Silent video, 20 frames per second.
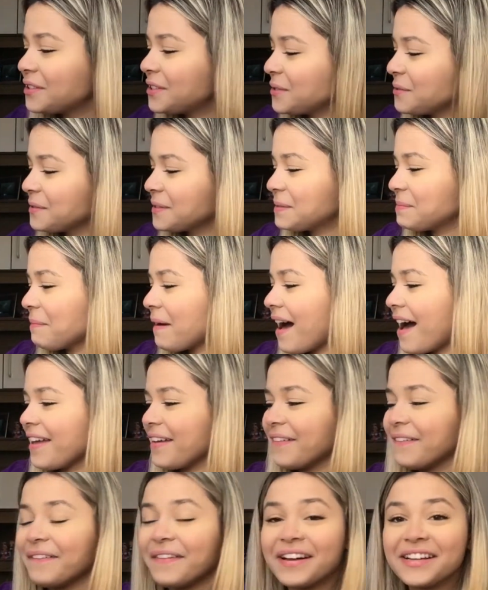to
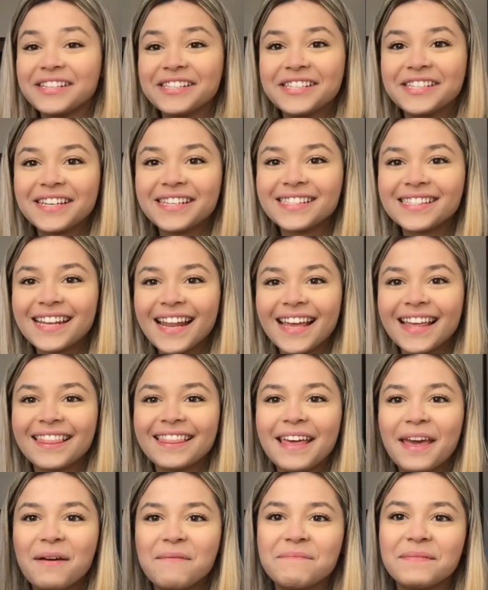smile, just like
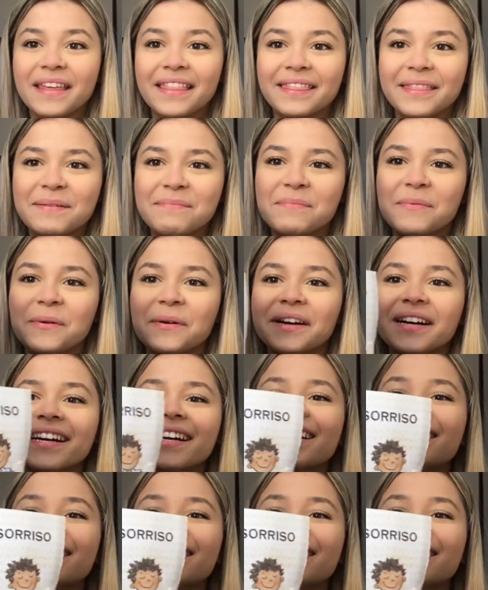them in the book.